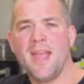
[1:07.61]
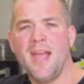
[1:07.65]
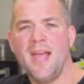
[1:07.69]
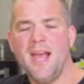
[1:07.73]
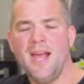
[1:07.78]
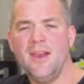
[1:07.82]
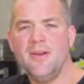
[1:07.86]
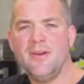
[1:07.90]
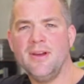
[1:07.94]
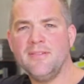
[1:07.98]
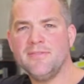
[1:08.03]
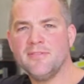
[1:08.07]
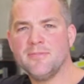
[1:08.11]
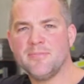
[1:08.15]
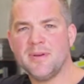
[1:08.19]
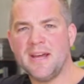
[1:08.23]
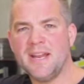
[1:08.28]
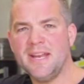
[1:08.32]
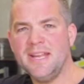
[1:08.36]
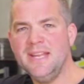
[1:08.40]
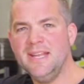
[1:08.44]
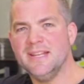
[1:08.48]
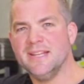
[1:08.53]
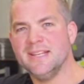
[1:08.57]
Hello
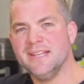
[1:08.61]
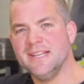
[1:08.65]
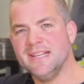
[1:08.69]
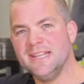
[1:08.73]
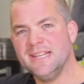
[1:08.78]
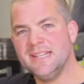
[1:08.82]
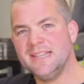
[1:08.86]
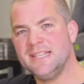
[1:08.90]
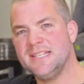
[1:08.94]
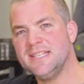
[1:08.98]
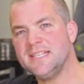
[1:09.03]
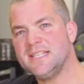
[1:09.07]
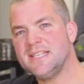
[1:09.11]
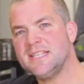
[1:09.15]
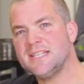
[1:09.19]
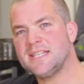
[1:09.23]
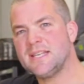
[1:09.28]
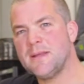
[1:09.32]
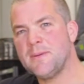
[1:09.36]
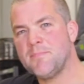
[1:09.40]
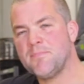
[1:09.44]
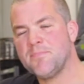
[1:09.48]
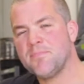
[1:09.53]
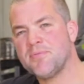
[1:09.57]
everybody. This is
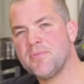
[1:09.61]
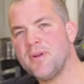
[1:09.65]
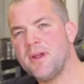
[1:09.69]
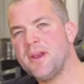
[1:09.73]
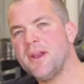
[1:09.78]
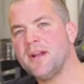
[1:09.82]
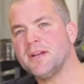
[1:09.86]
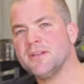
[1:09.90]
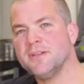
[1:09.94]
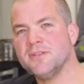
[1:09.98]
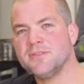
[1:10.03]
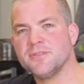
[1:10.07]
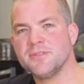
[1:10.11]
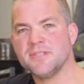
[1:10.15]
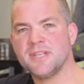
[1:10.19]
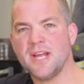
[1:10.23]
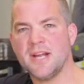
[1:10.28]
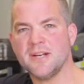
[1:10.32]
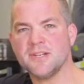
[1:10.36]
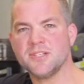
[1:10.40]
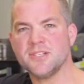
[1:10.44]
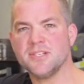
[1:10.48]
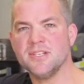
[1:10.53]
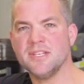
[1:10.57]
a product
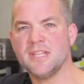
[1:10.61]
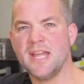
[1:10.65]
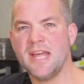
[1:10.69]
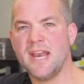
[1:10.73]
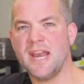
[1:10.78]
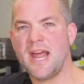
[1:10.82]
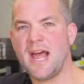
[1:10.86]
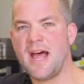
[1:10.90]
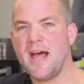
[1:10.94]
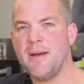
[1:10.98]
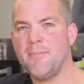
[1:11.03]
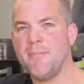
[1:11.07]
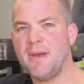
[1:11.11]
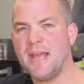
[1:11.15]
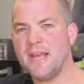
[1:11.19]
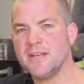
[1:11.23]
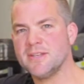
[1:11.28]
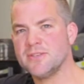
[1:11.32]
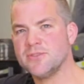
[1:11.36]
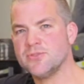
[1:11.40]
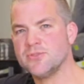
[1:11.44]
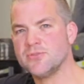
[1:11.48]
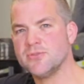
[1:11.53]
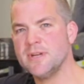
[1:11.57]
introduction that I'm
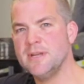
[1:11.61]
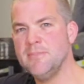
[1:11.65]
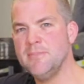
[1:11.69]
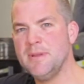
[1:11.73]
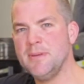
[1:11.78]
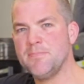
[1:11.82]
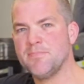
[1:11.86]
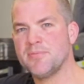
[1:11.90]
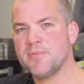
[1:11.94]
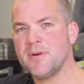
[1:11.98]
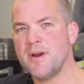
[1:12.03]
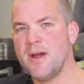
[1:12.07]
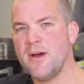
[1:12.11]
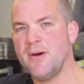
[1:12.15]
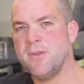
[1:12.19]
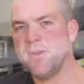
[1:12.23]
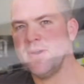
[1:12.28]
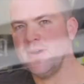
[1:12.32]
extremely proud